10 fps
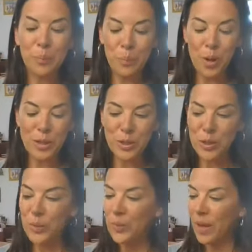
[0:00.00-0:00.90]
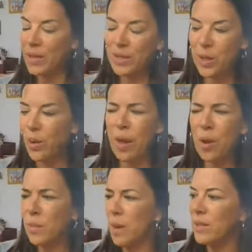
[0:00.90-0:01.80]
bronzer. So I
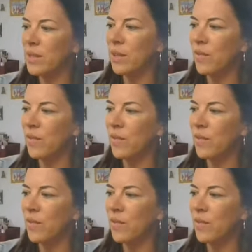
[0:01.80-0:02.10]
hope that wasn't